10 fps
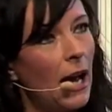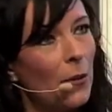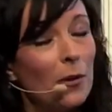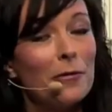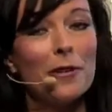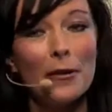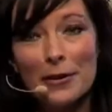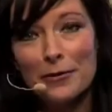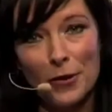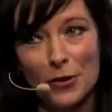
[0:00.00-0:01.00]
we're very
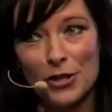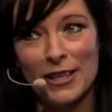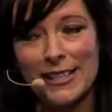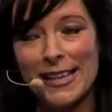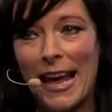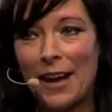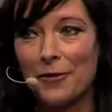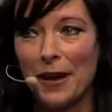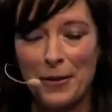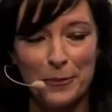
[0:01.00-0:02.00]
fortunate to have
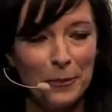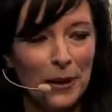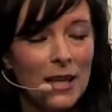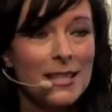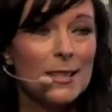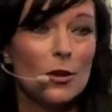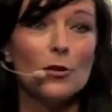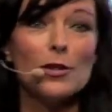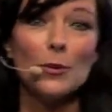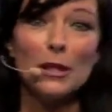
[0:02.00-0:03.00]
him because he's
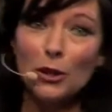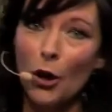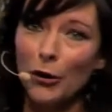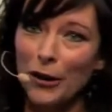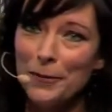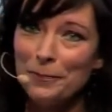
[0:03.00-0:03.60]
also a lawyer.